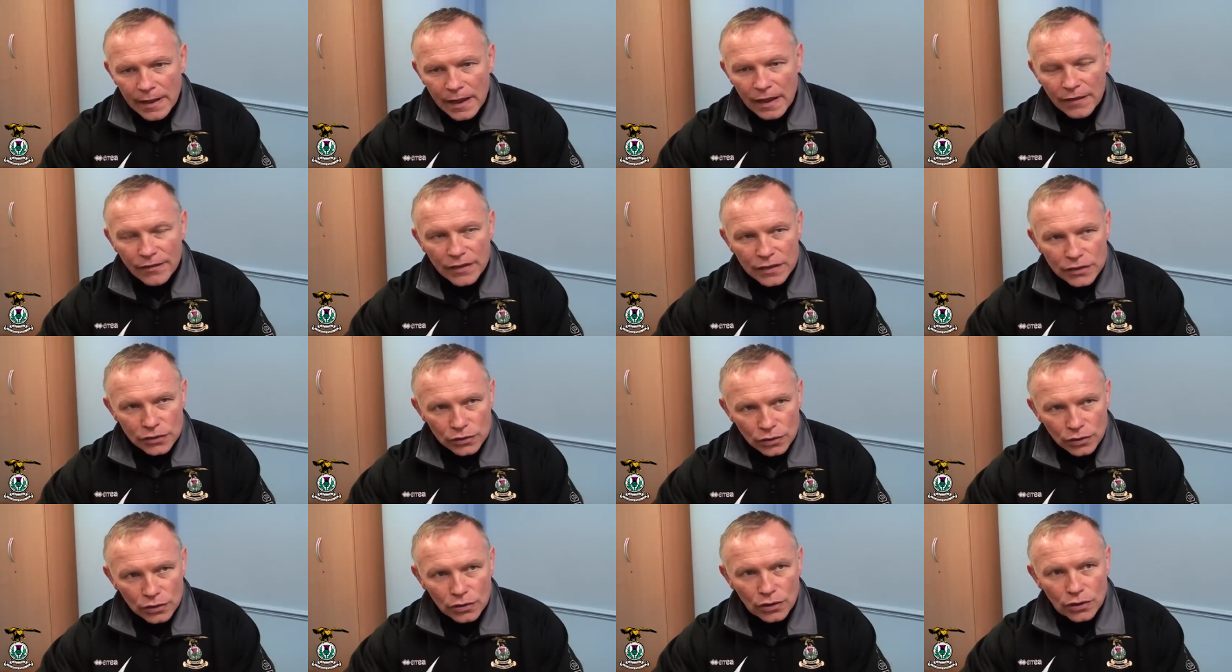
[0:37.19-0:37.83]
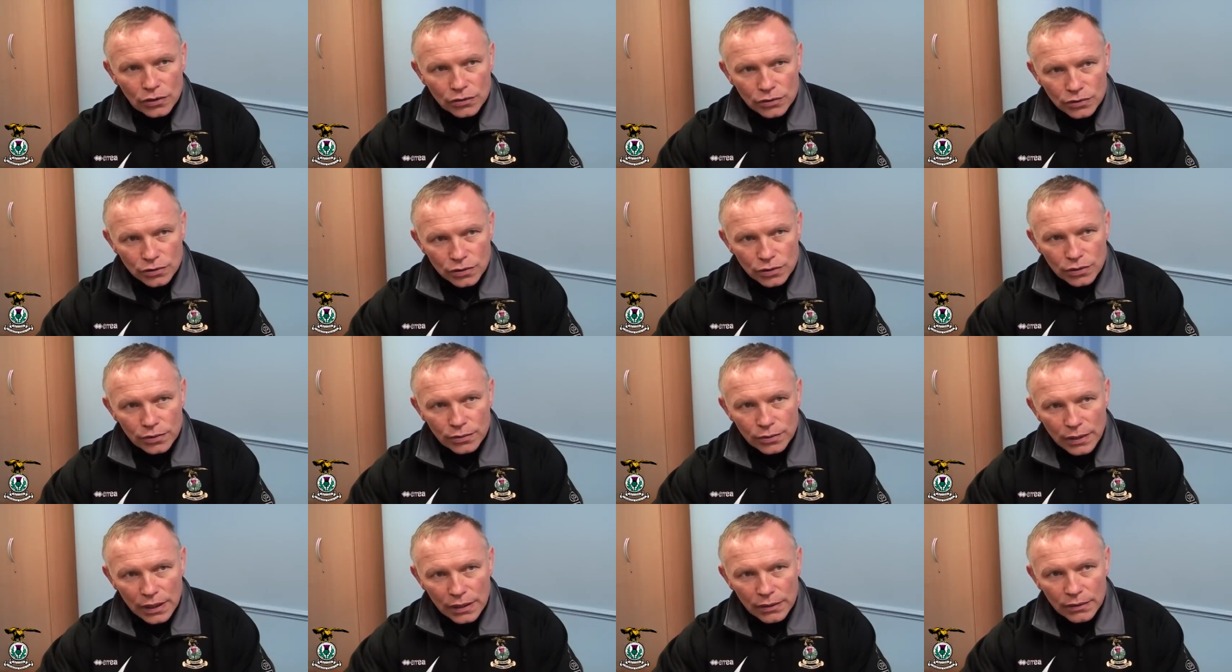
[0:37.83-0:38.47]
if it's not going
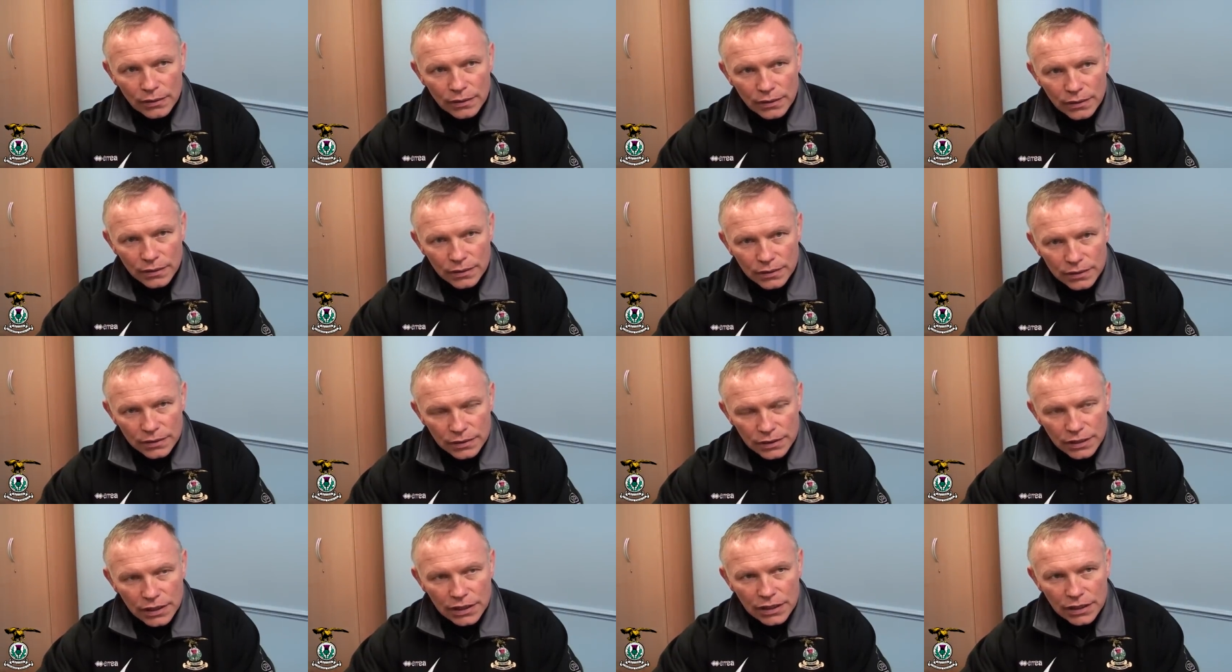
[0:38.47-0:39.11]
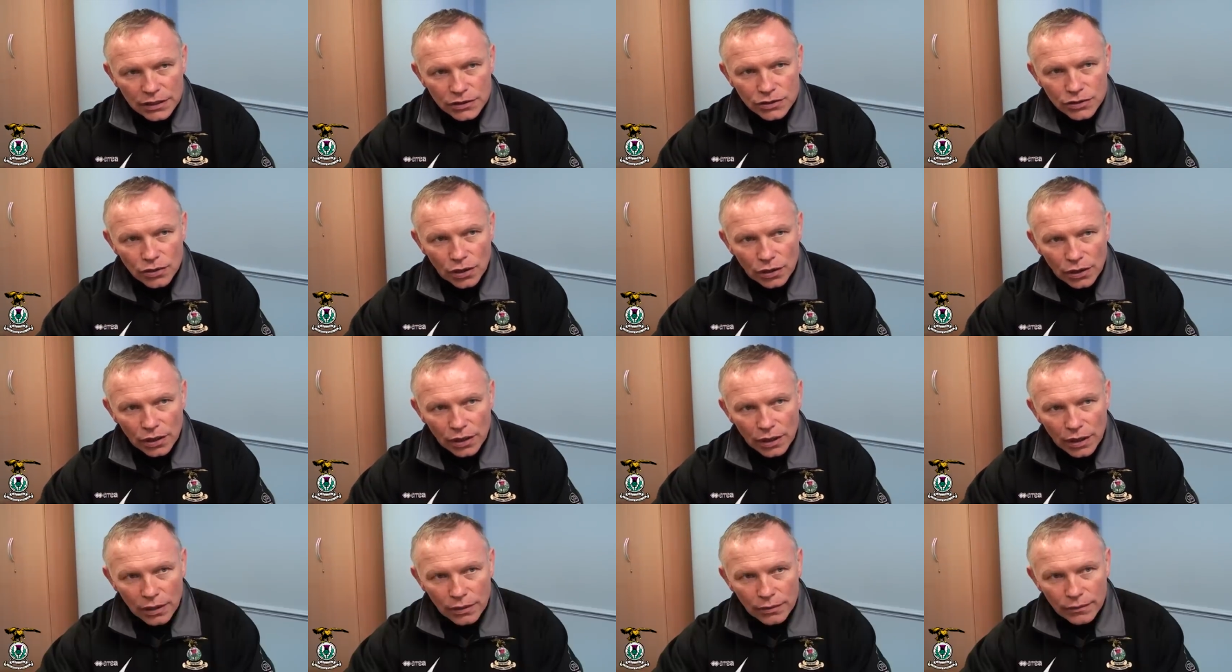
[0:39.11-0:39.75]
too well, they can
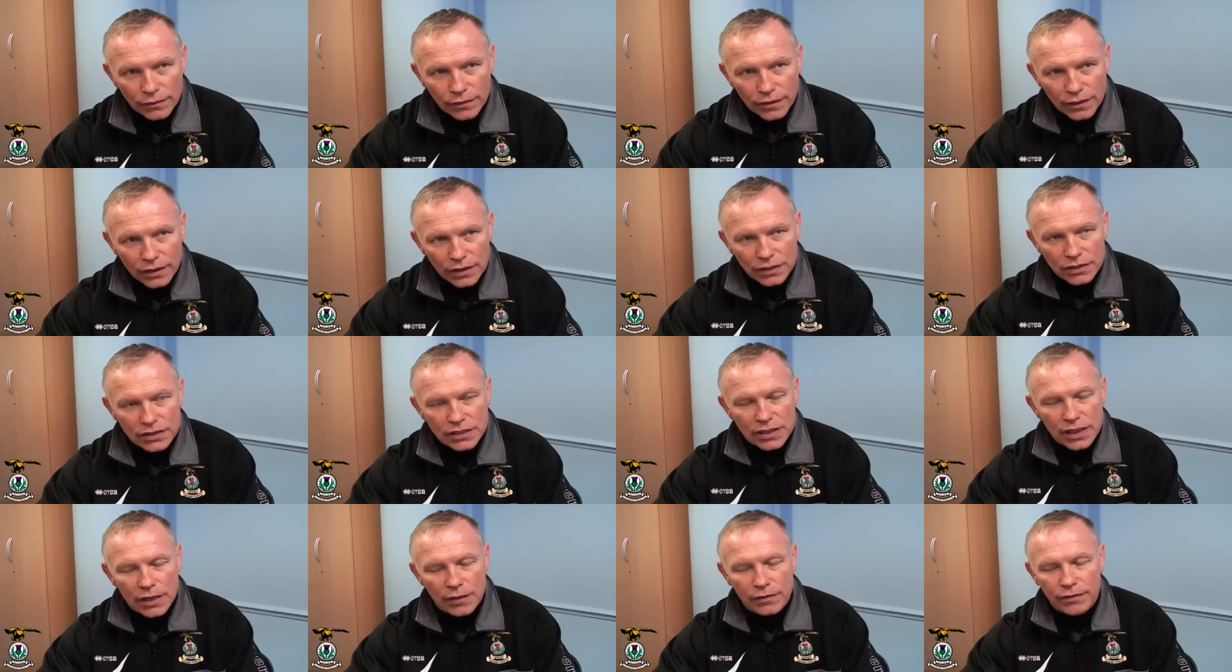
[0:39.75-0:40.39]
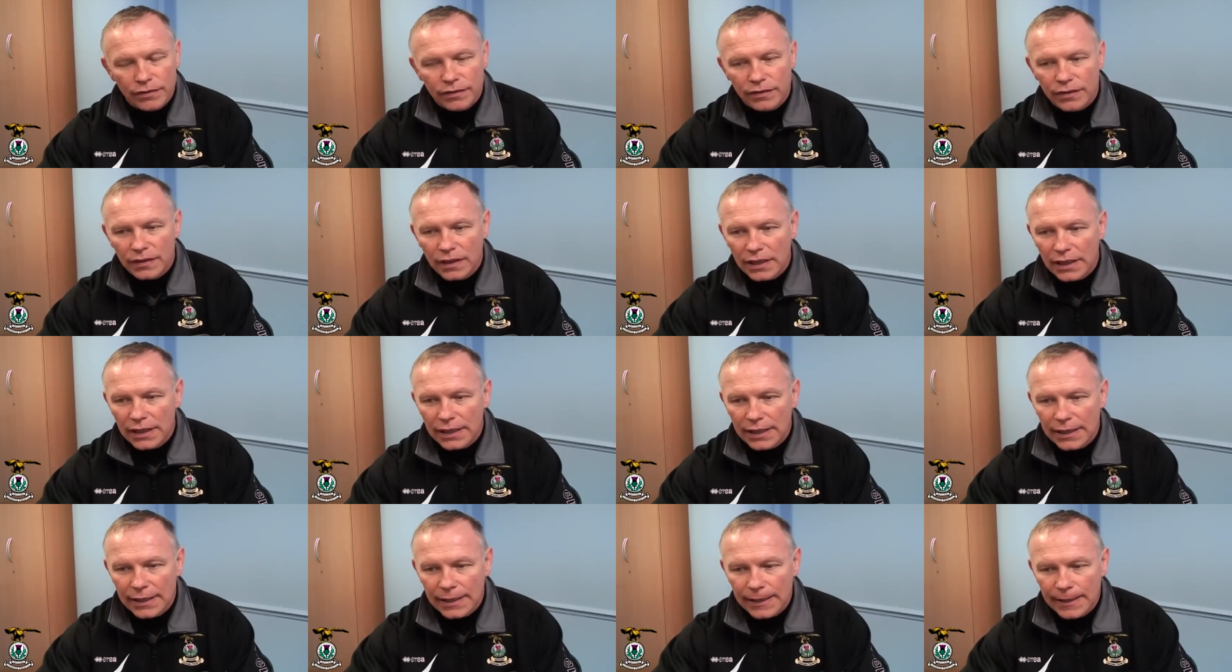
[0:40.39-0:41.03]
sort it out for
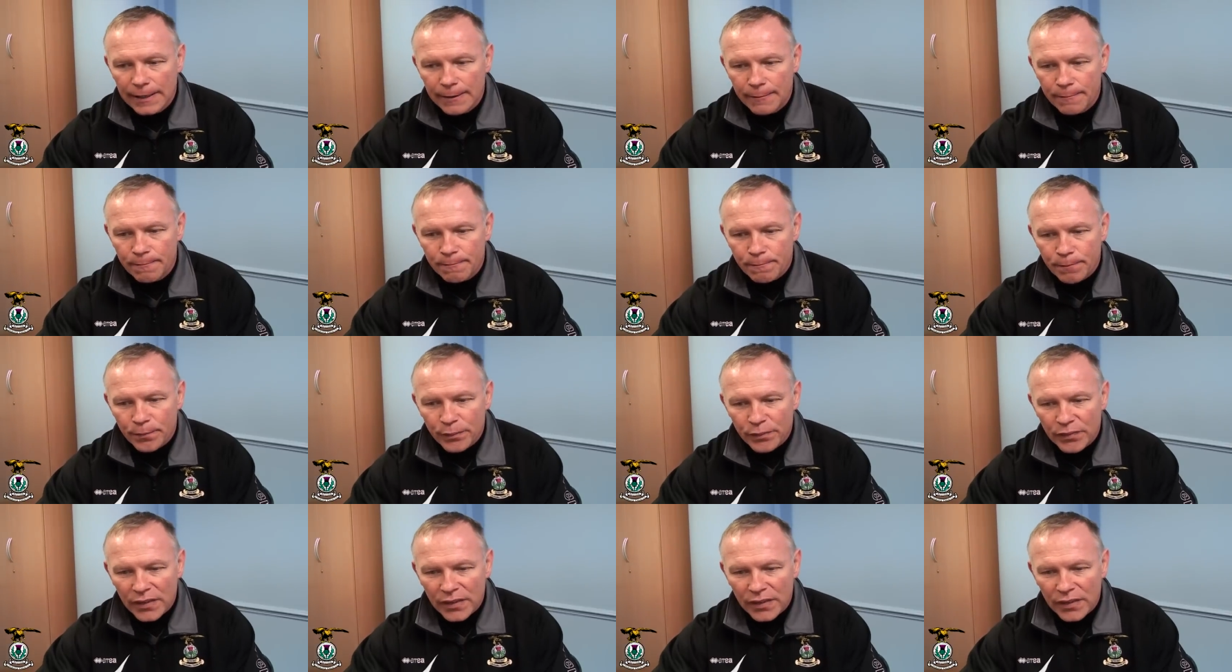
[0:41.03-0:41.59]
themselves.